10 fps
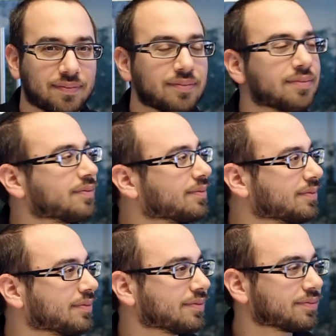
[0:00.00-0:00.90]

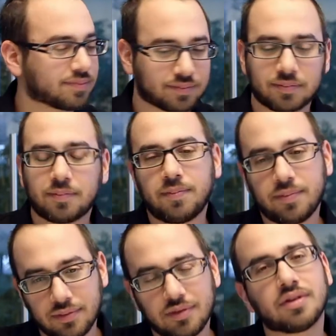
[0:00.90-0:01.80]

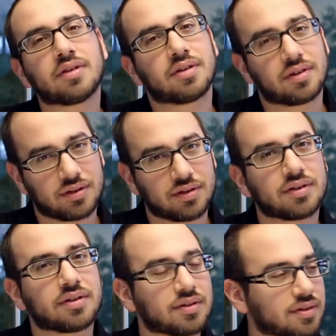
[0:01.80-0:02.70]

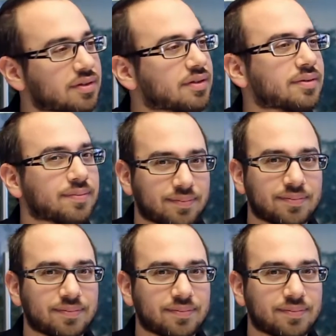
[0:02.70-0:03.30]
This person isn't speaking.